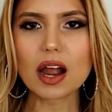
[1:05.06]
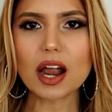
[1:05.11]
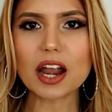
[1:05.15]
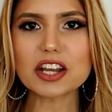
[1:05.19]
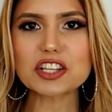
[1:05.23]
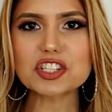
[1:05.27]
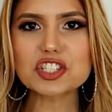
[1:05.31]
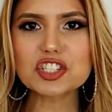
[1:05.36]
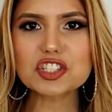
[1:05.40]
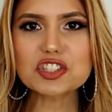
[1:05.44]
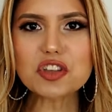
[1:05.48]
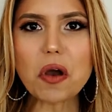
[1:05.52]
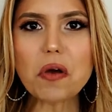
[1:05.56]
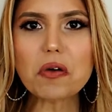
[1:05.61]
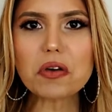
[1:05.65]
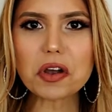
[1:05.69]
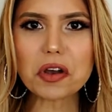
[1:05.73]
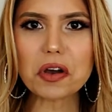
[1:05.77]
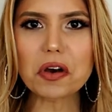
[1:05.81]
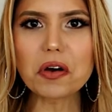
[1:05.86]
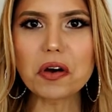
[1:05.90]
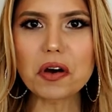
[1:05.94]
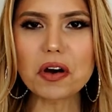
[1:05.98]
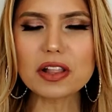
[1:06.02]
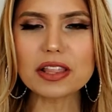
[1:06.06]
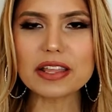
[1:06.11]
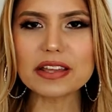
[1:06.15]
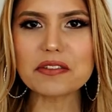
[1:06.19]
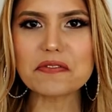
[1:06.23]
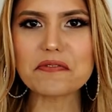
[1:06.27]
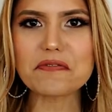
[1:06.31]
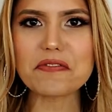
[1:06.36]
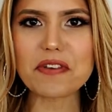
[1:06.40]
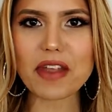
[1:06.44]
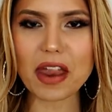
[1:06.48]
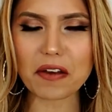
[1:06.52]
are so cool
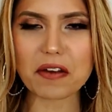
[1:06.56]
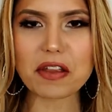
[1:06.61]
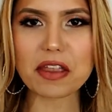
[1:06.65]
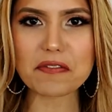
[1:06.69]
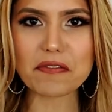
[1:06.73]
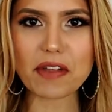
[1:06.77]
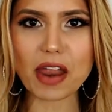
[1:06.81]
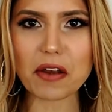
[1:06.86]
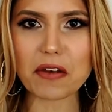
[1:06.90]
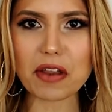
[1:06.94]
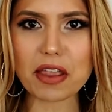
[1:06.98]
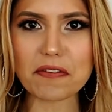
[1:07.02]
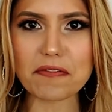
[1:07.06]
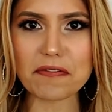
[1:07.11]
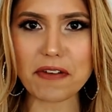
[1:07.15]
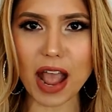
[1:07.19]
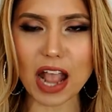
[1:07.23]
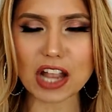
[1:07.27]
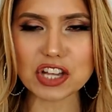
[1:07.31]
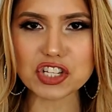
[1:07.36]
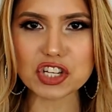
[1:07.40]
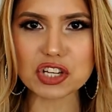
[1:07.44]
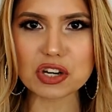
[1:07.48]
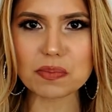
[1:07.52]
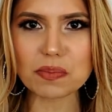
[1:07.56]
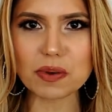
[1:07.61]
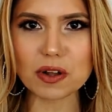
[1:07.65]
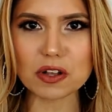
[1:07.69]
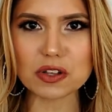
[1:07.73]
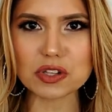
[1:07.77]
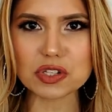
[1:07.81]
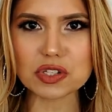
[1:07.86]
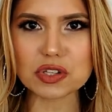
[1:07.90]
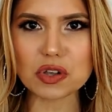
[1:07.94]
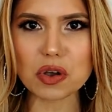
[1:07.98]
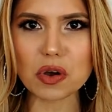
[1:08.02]
and very, very
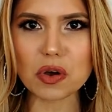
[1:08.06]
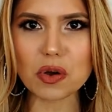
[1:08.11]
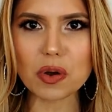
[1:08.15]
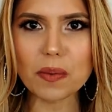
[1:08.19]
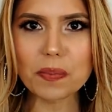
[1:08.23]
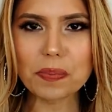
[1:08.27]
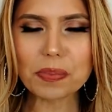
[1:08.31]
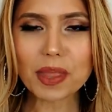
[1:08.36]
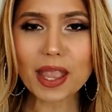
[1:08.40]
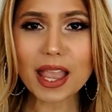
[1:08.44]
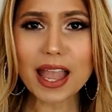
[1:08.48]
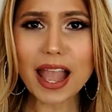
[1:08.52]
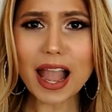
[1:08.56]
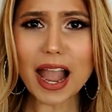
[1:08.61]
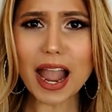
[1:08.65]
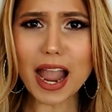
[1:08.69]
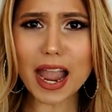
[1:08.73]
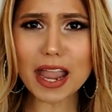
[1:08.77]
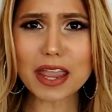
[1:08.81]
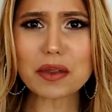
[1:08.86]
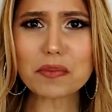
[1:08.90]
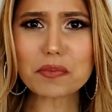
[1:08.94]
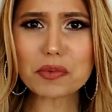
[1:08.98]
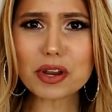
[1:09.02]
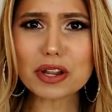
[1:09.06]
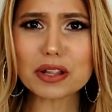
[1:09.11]
fashionable. So I am